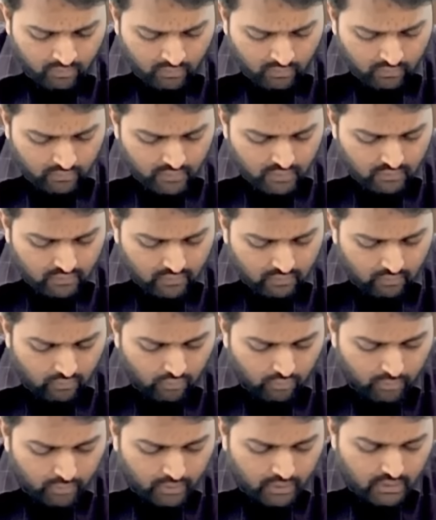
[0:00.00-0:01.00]
Which one
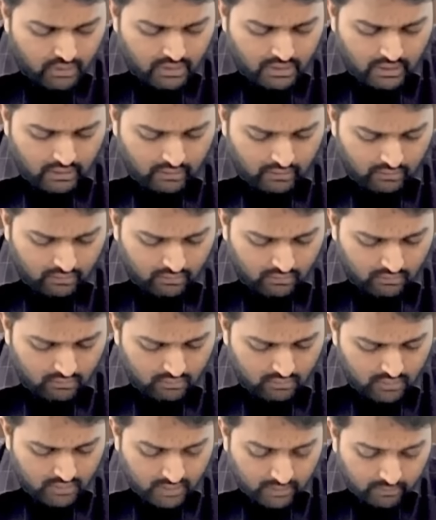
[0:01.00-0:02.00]
would be
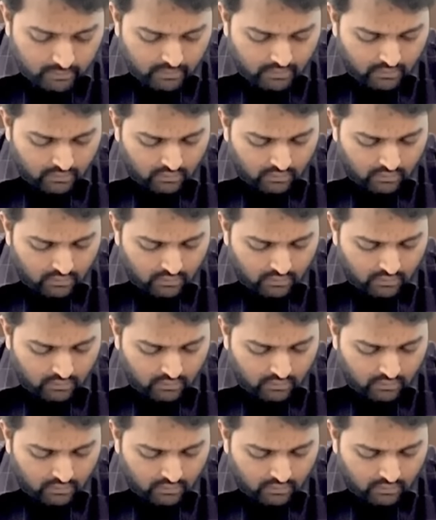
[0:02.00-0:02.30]
cheaper?